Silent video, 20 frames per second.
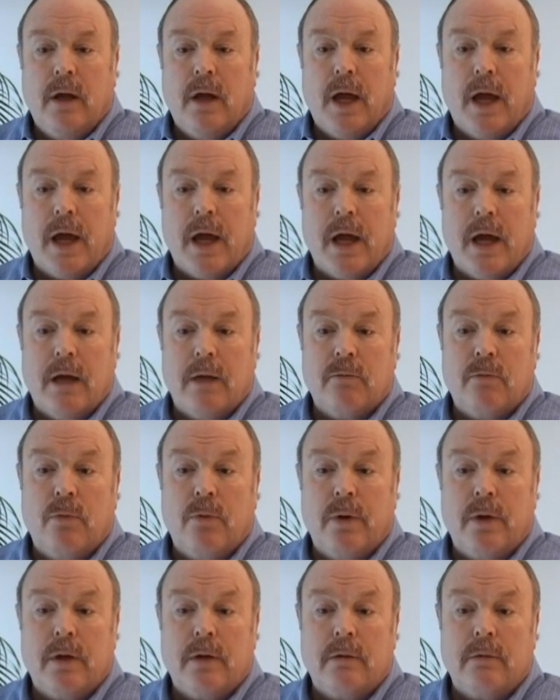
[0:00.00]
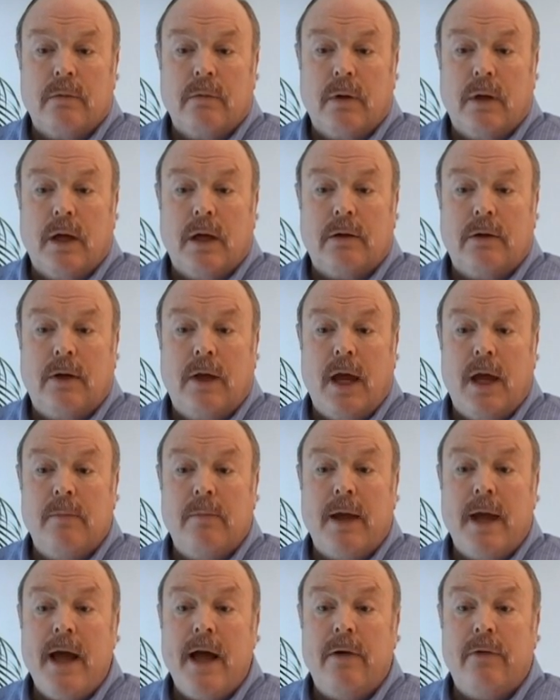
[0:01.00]
And when it came
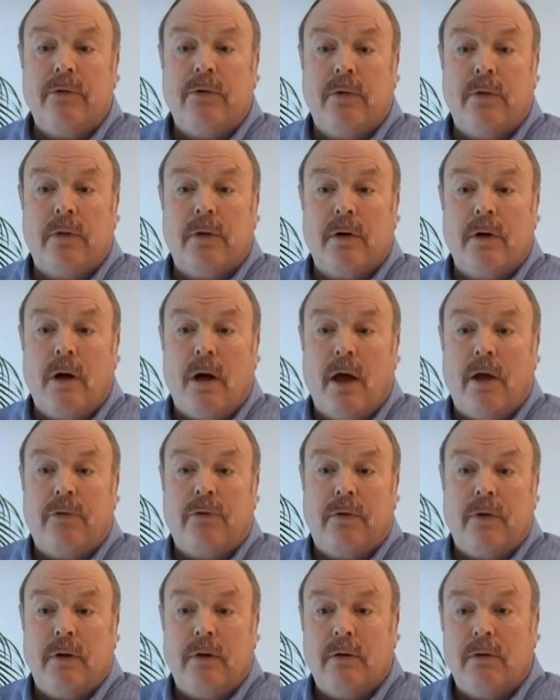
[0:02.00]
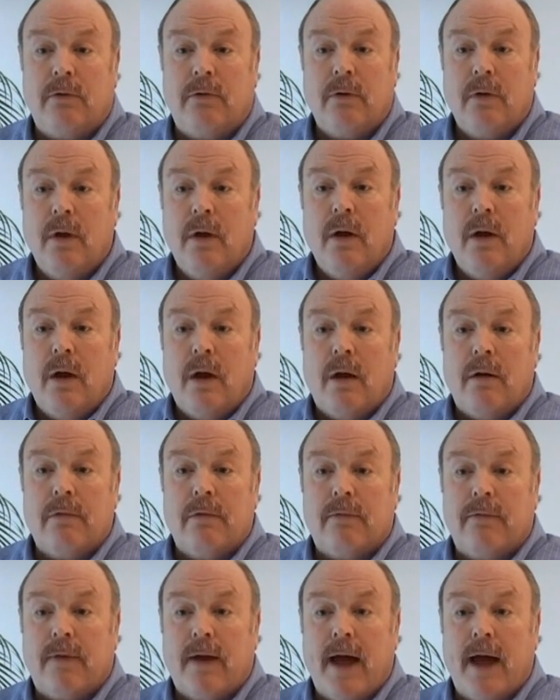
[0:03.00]
down to the costings of
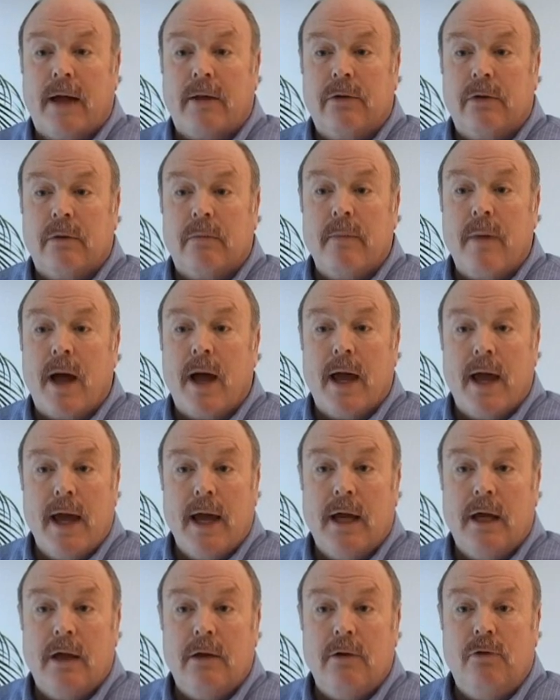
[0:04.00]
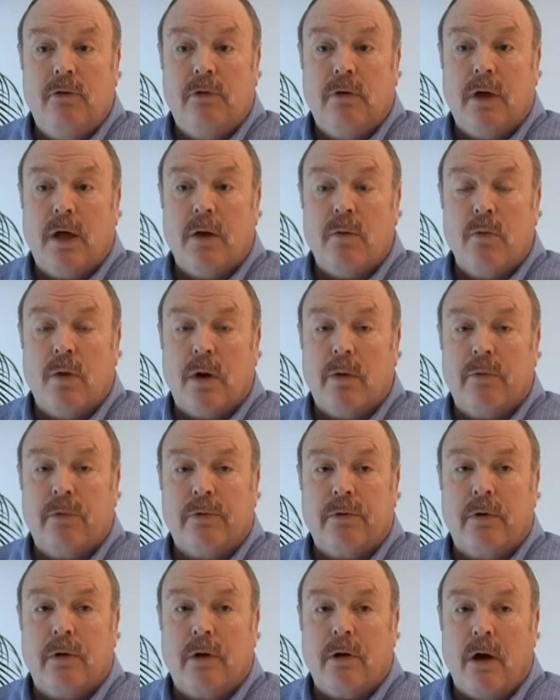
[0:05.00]
the fact that my age and what it was
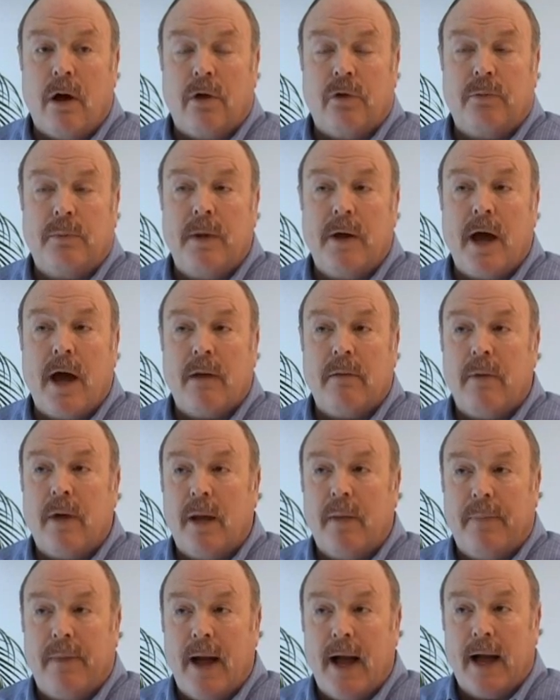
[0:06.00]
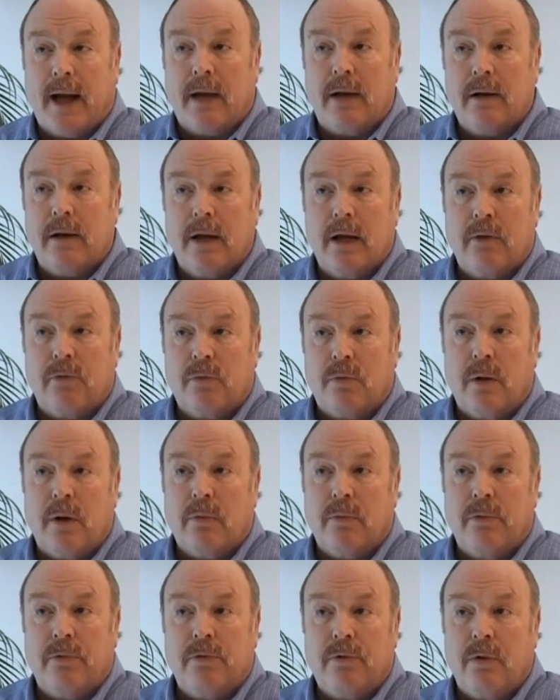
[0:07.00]
going to cost me out of my pocket against what
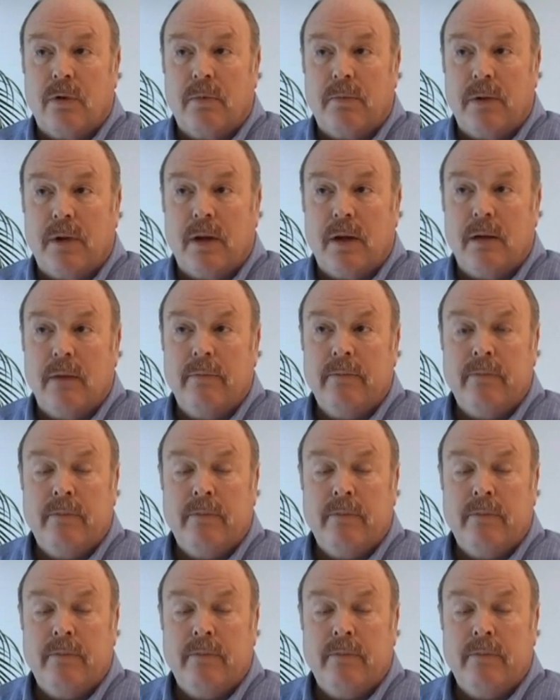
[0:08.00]
it was going to be